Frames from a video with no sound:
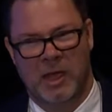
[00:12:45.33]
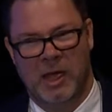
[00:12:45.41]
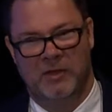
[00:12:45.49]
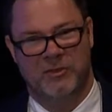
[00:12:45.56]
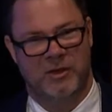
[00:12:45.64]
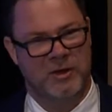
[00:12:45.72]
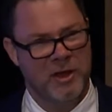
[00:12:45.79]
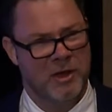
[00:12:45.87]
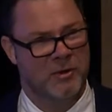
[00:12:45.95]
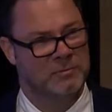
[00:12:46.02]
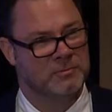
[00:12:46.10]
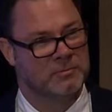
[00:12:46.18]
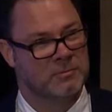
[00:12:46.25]
I said, you
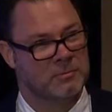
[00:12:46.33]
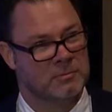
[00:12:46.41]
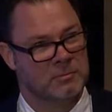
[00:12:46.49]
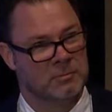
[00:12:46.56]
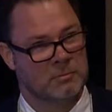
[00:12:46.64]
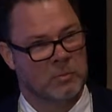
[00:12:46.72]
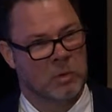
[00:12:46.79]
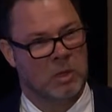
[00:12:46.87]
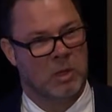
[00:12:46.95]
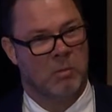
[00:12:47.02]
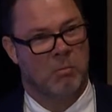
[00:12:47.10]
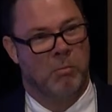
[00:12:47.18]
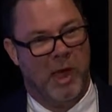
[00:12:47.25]
know,
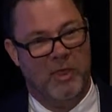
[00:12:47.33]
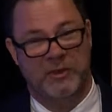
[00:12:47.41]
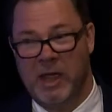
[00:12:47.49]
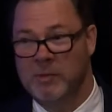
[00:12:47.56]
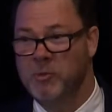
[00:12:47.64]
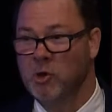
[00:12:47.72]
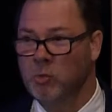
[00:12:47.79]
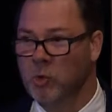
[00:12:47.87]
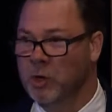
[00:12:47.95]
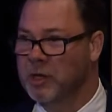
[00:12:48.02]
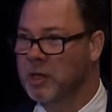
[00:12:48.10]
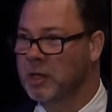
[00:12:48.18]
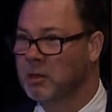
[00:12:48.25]
by the time you're
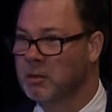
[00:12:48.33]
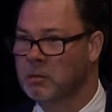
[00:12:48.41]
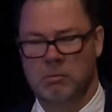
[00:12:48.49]
working,